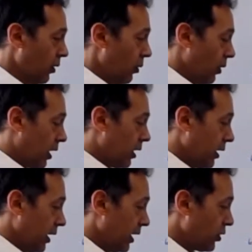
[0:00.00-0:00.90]
Well,
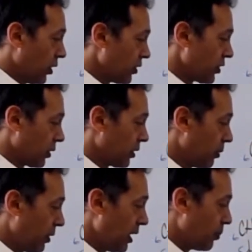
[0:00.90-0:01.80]
it turns out the
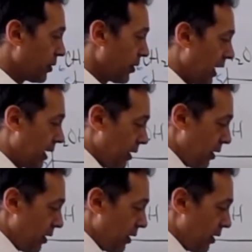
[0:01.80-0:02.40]
people that